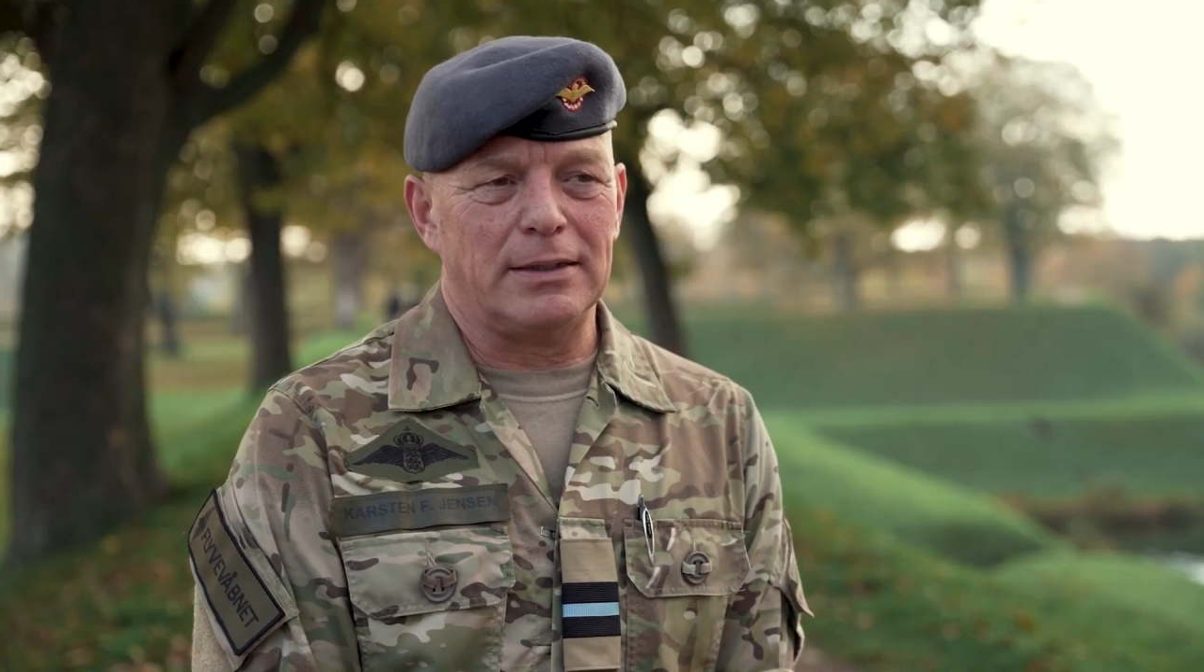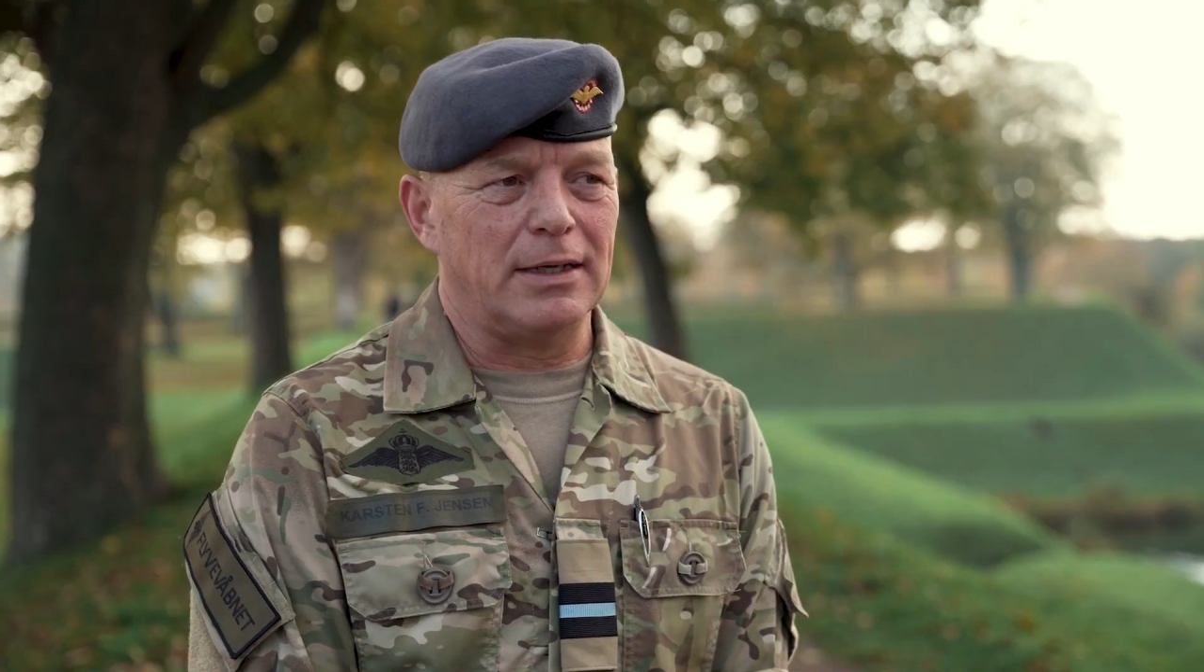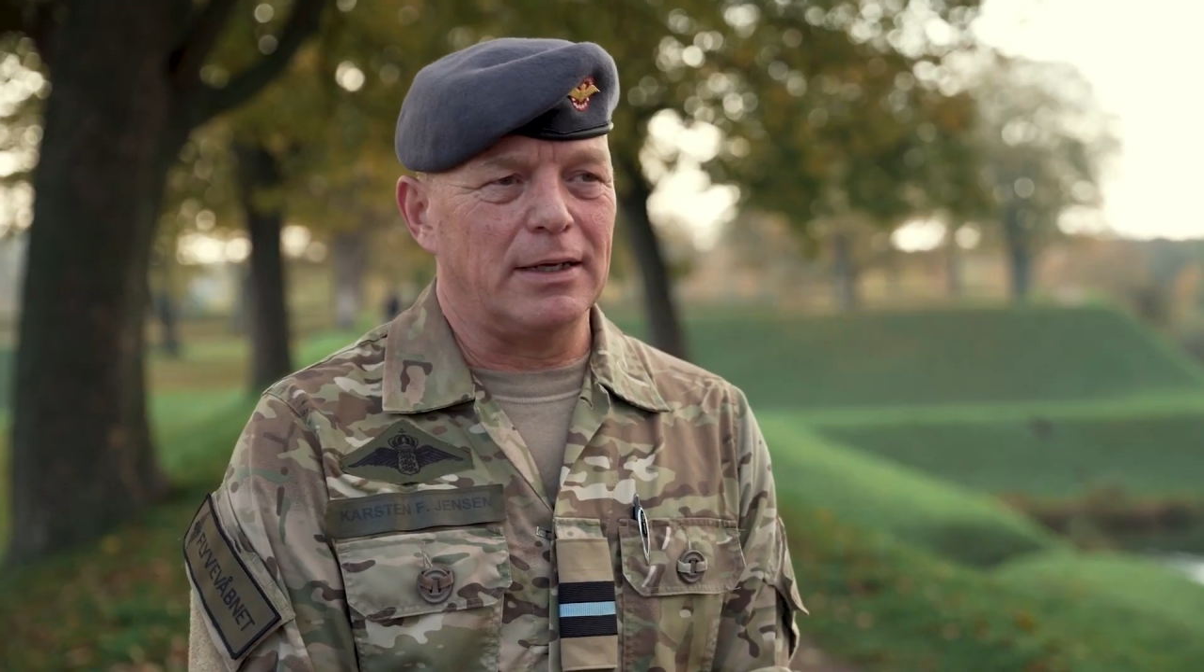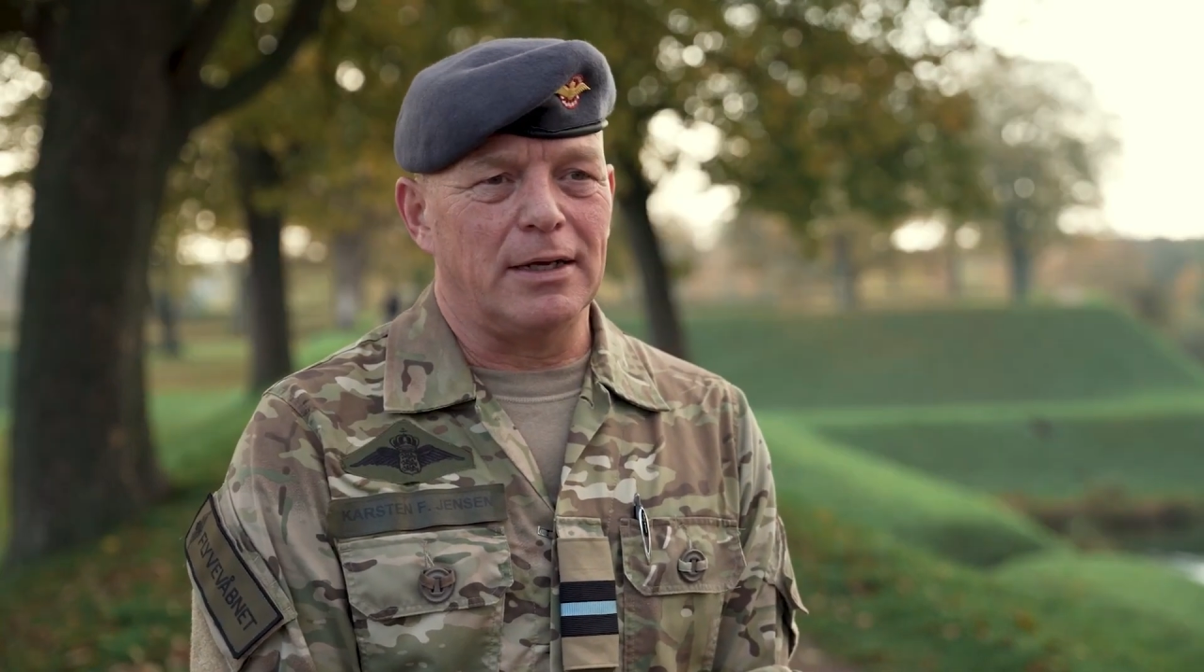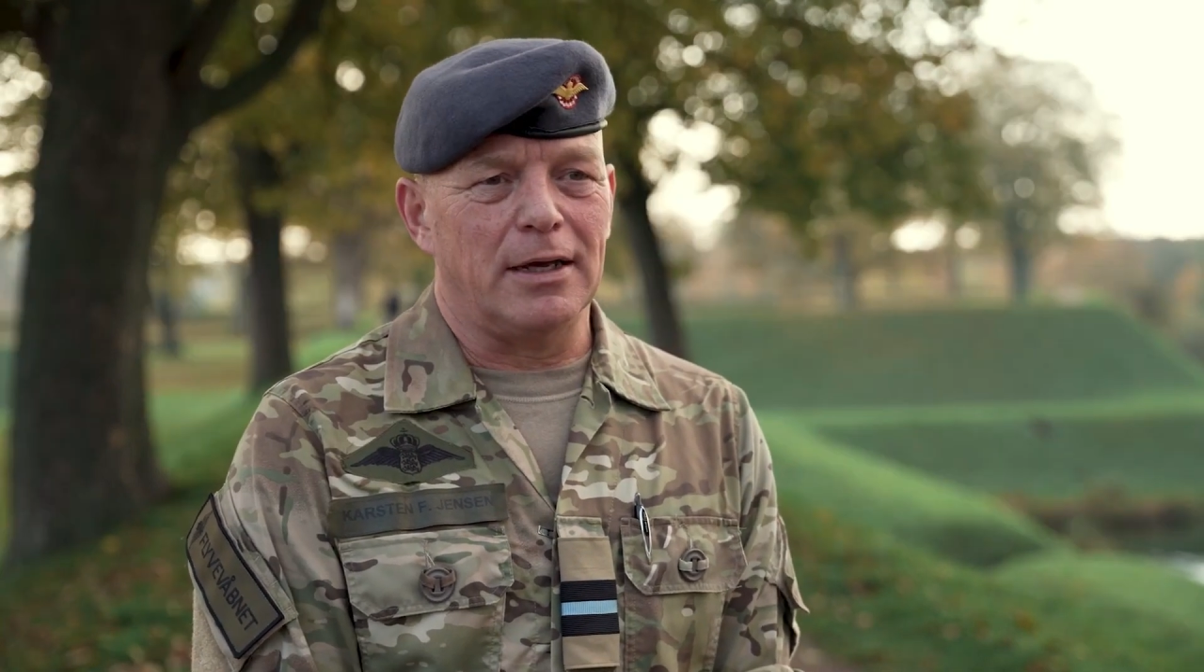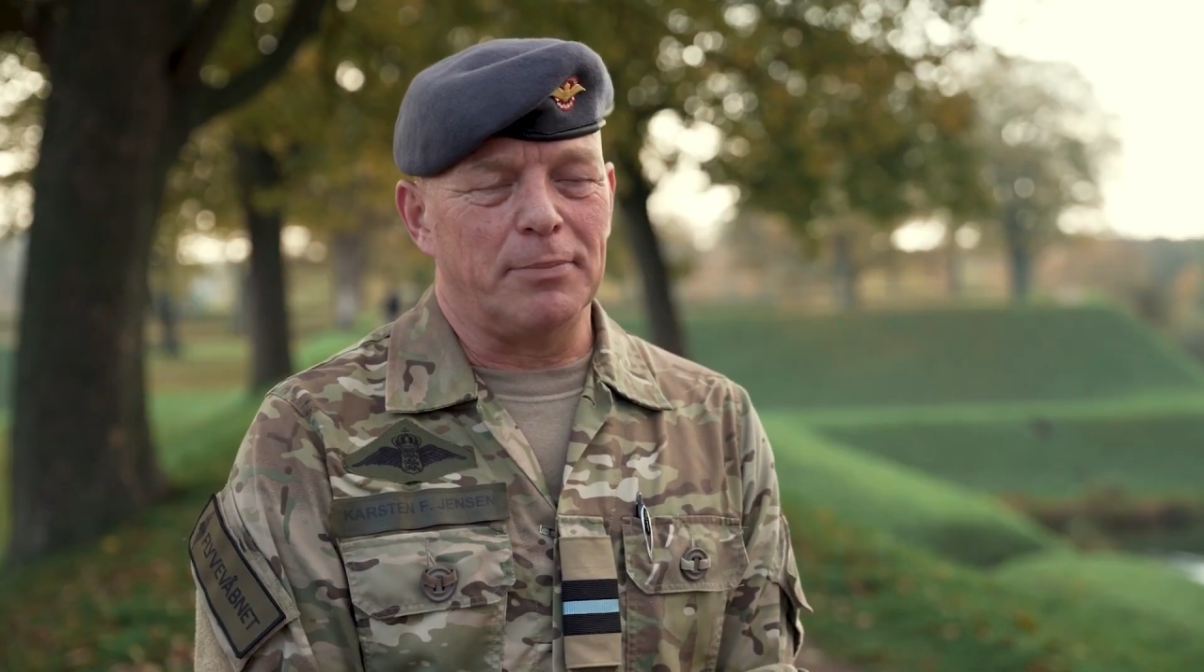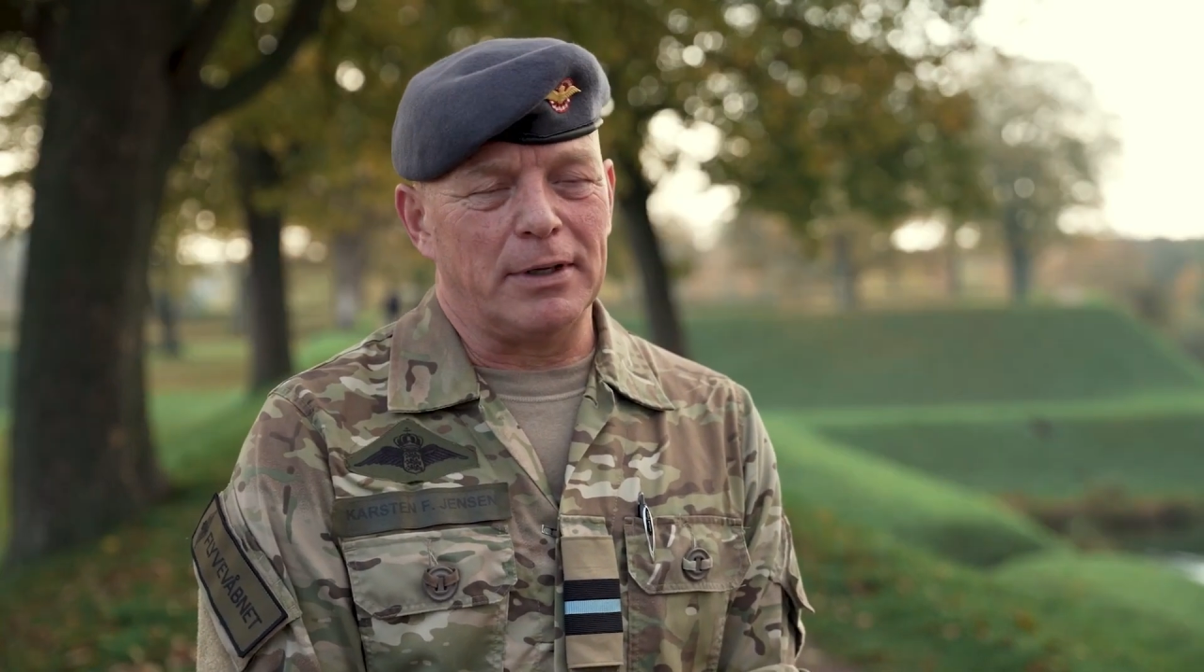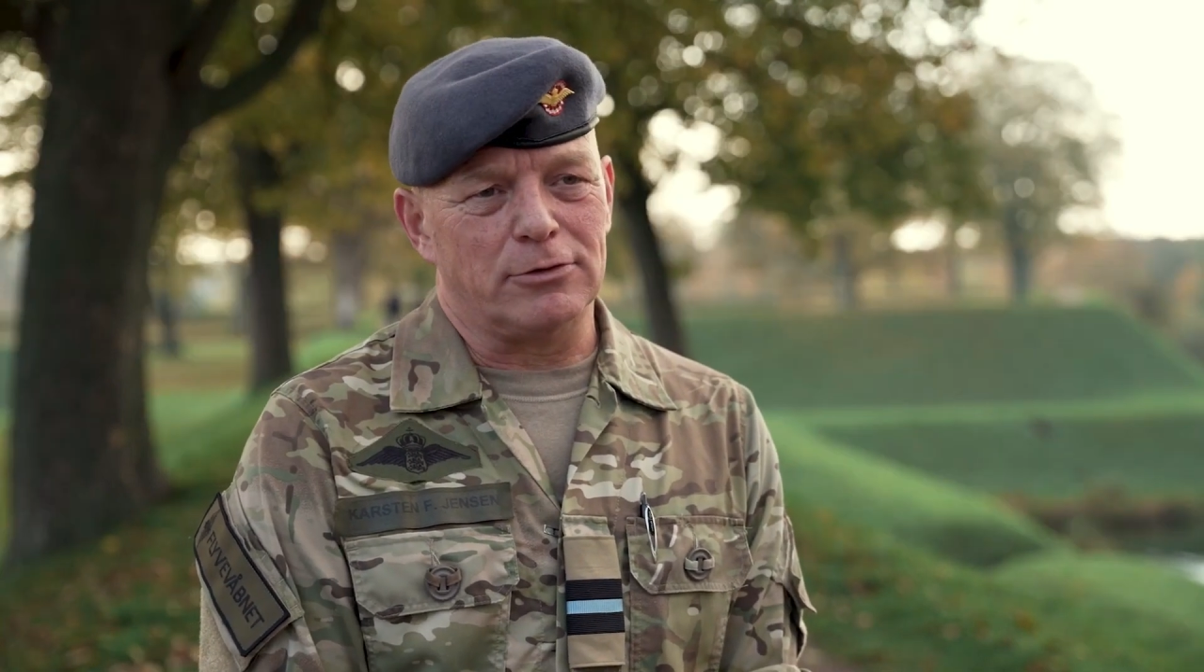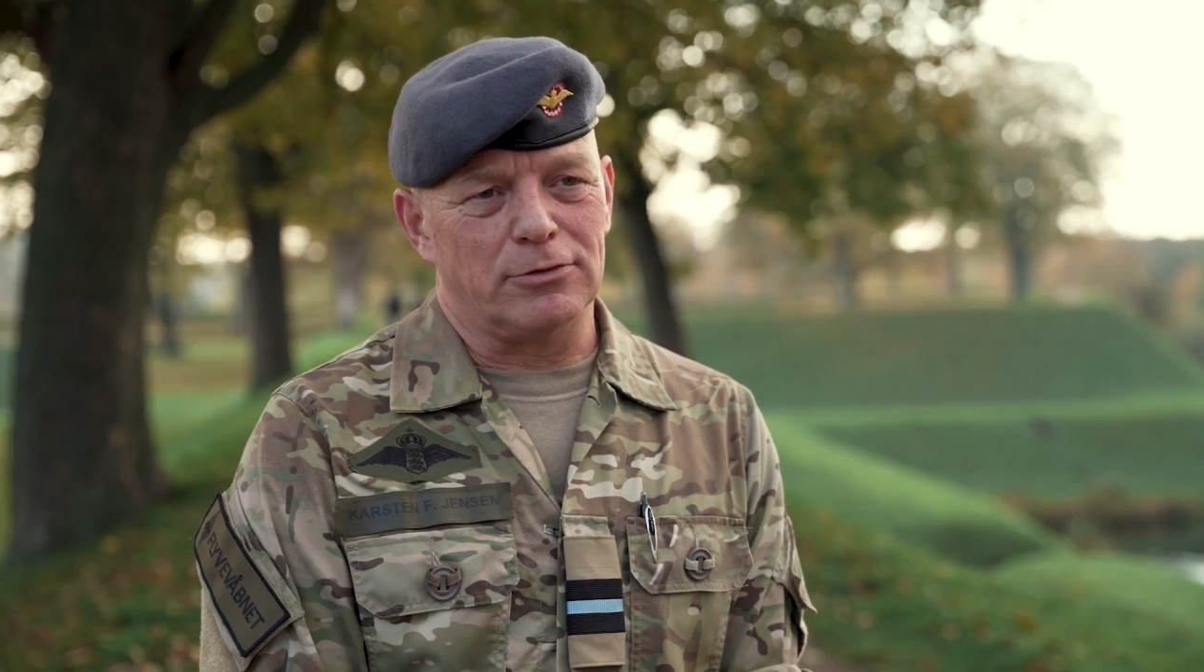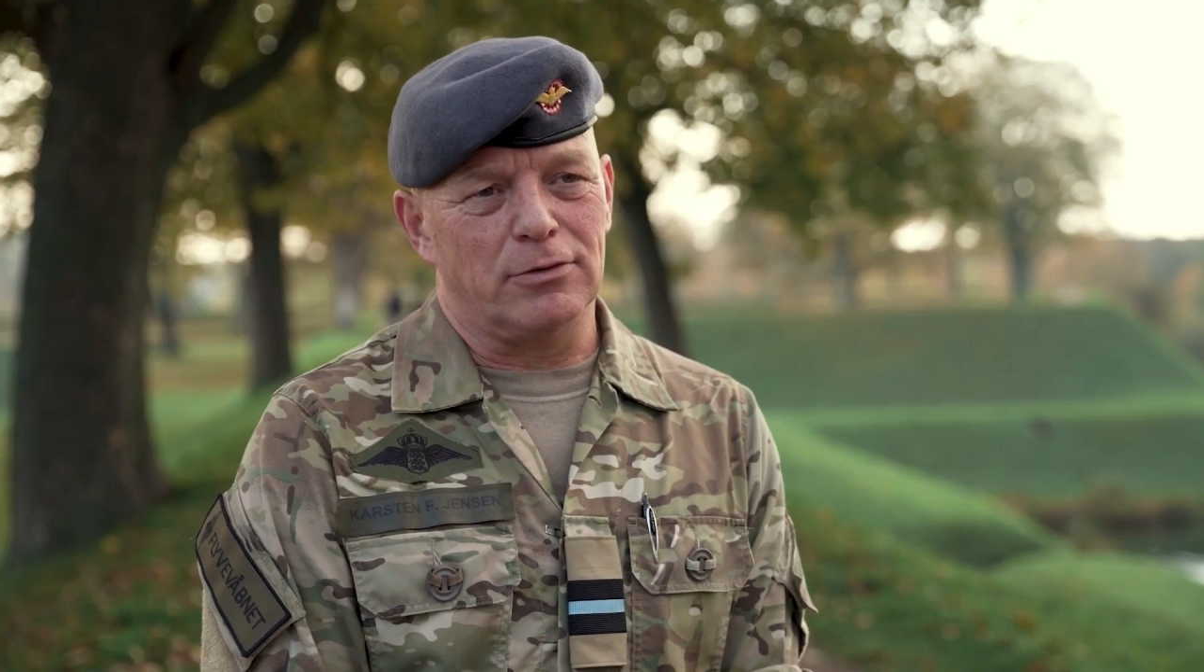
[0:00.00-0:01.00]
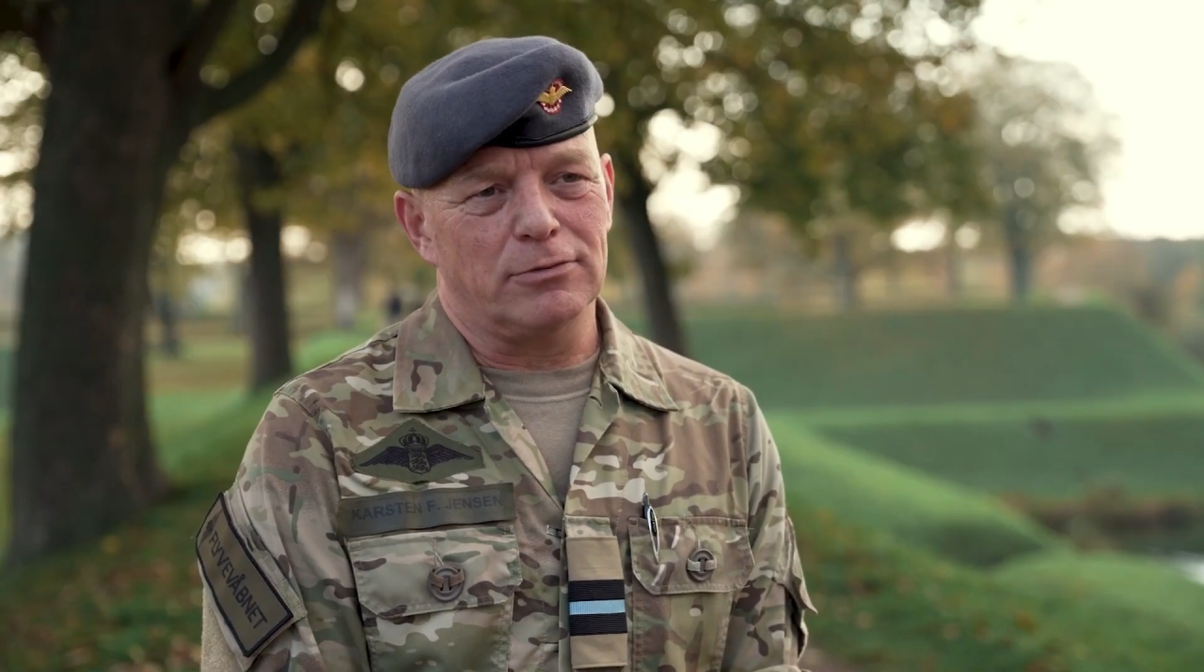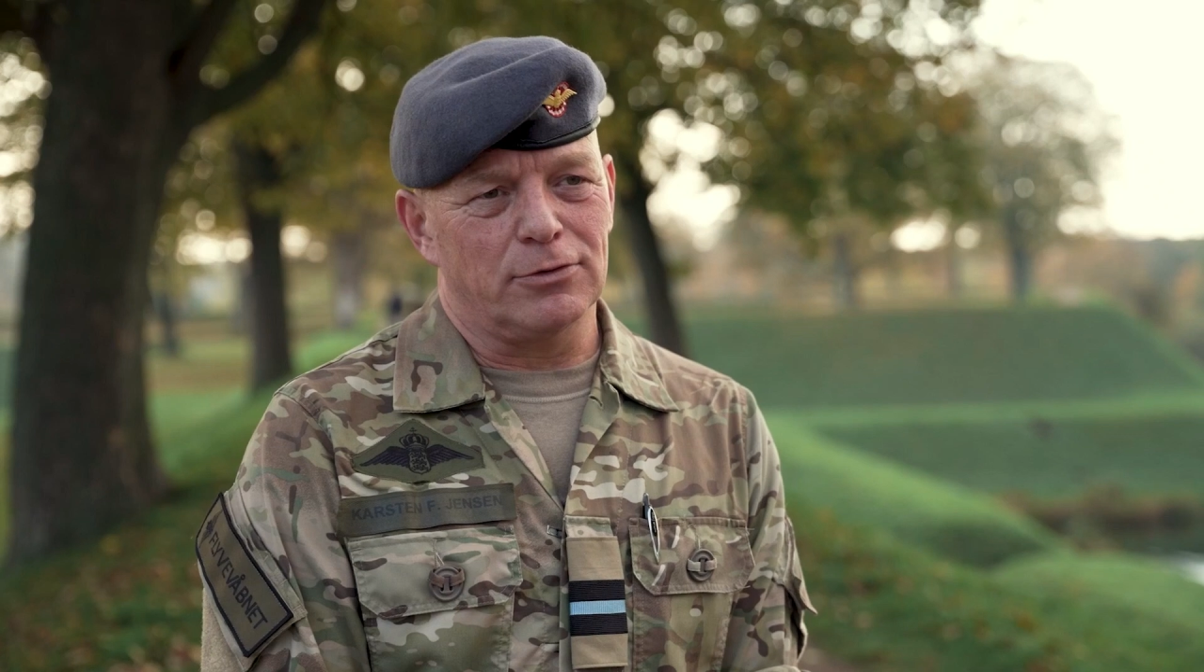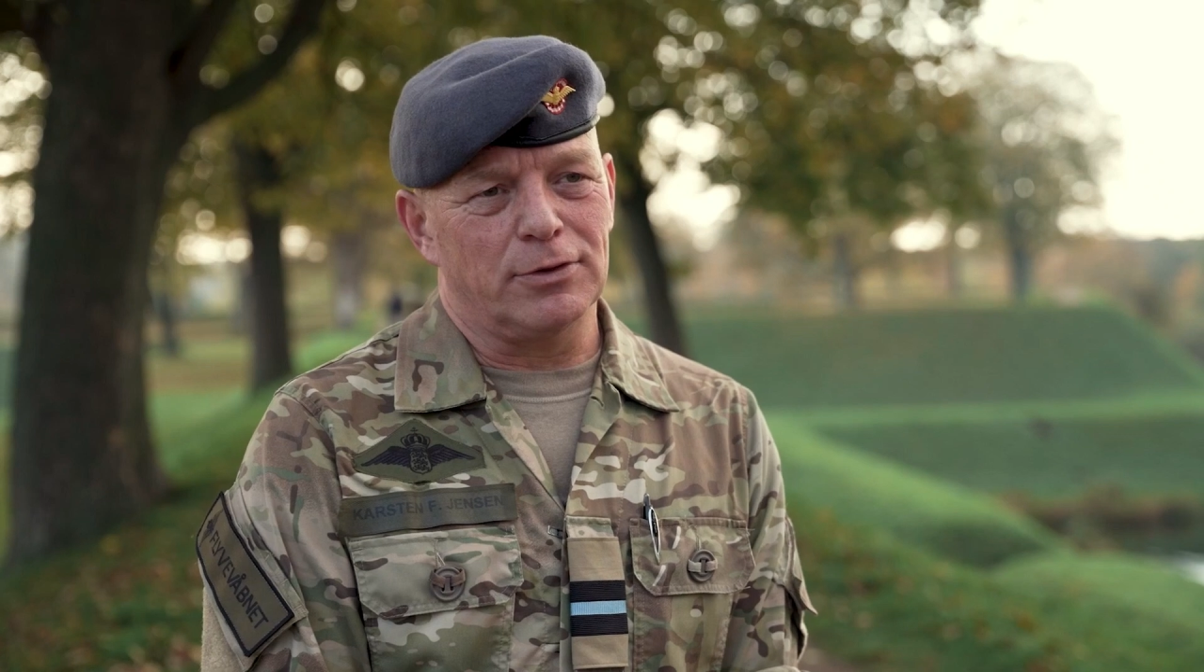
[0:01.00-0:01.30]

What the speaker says: a bigger drone,